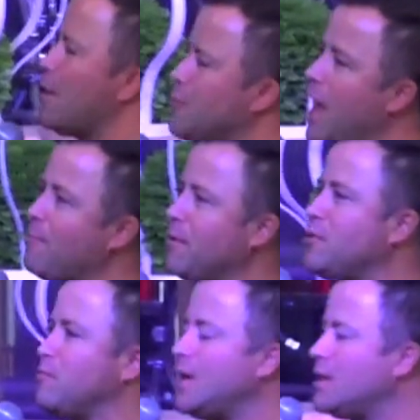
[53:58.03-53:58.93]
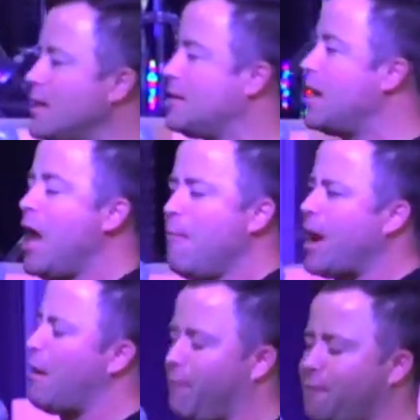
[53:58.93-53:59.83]
to happen to me and this, and but
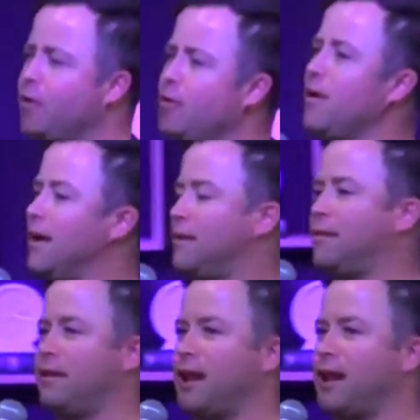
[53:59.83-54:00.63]
I'm through it. You